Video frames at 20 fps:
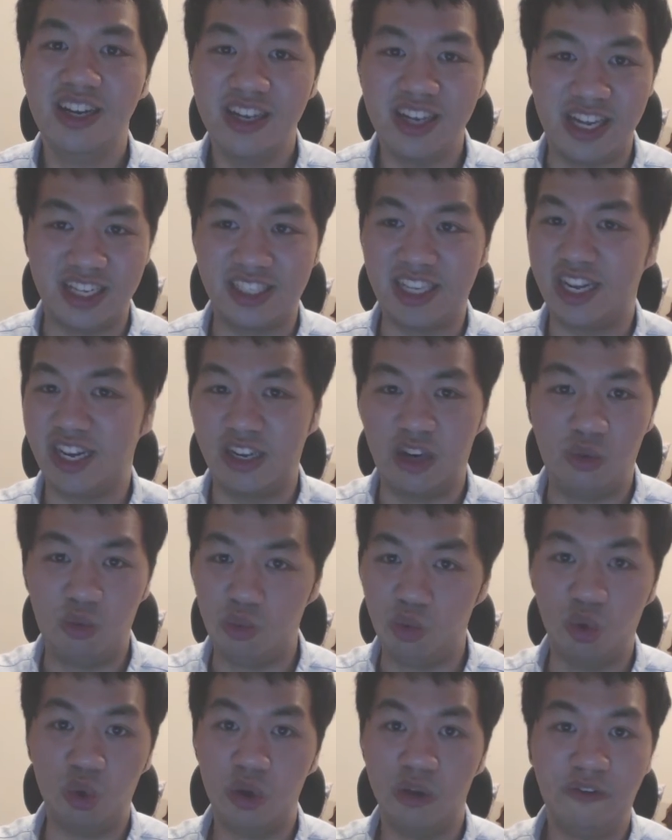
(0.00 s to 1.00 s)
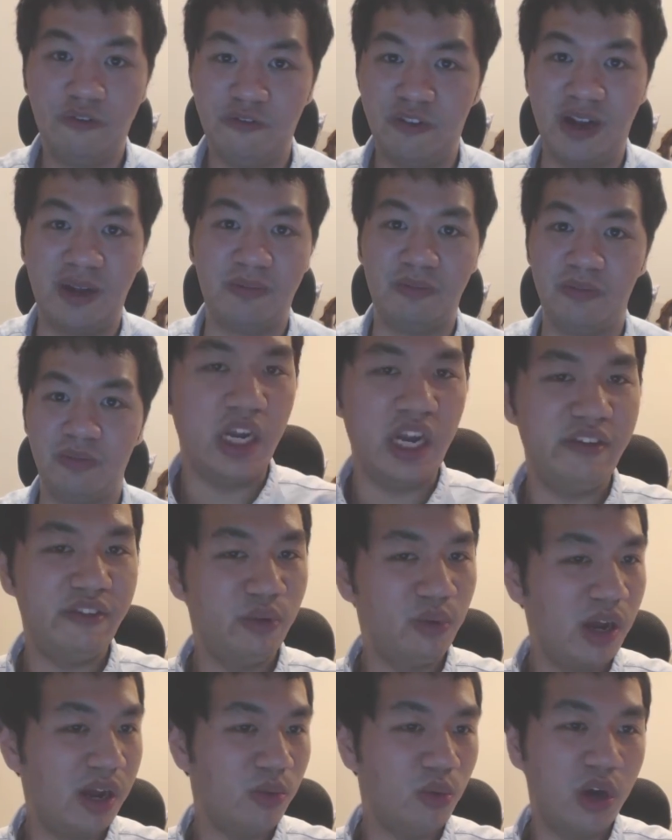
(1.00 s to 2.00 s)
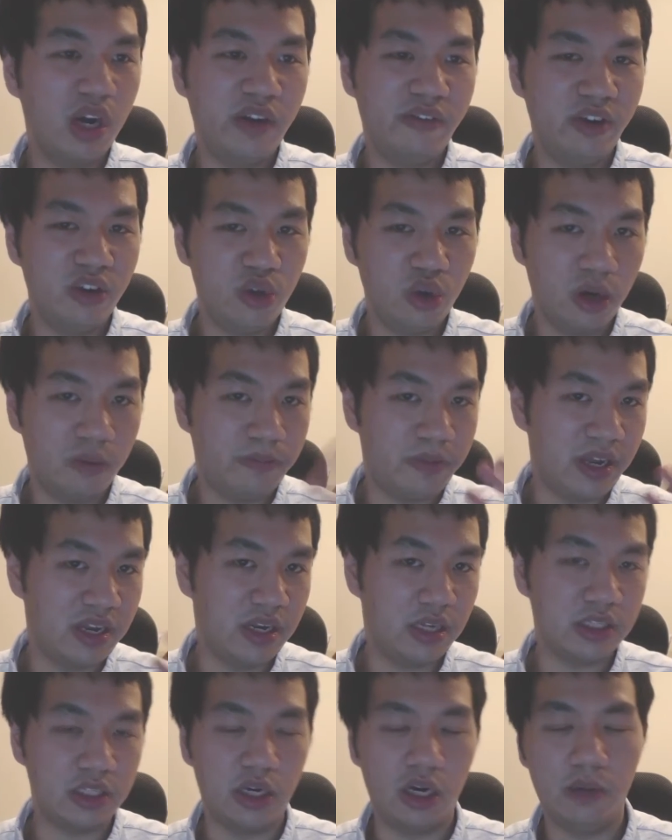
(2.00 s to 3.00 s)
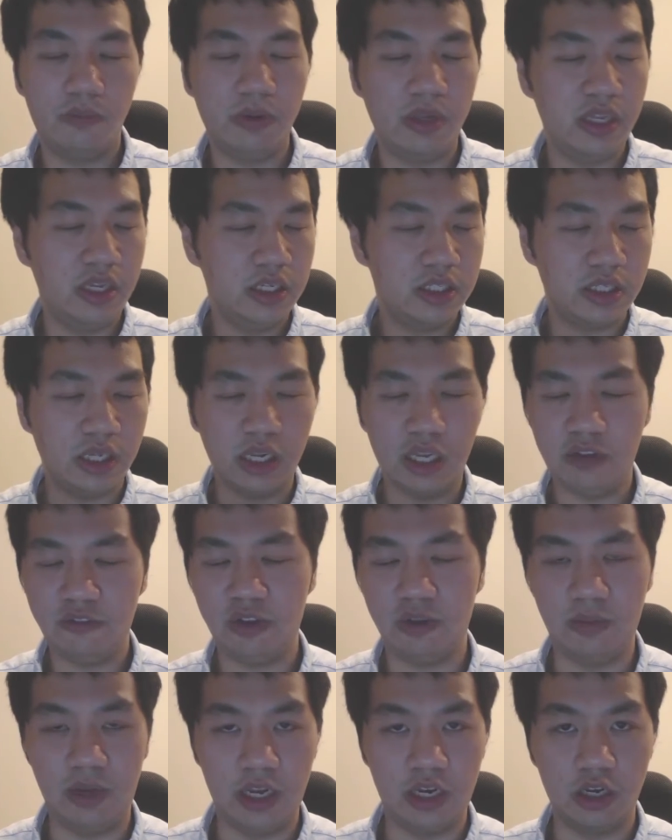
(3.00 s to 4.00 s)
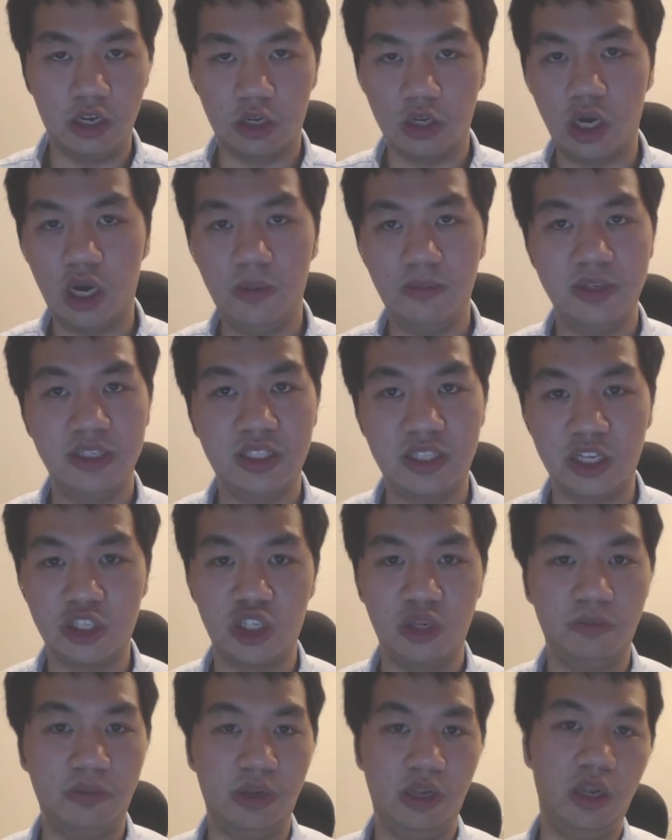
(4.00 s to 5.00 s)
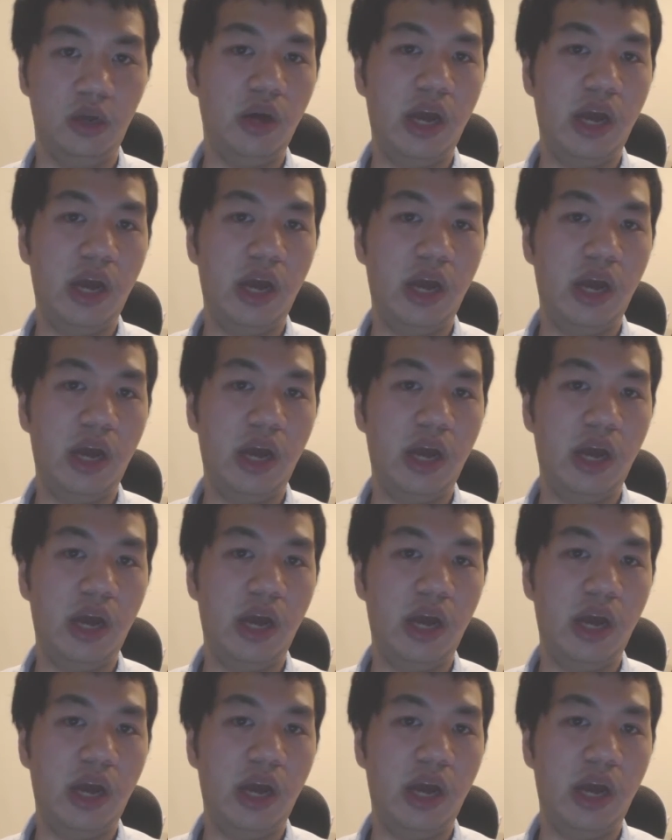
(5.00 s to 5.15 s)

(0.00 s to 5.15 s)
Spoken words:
It's like the rule of thumb. Either way, whatever your opinions are, please leave them in the comment section below.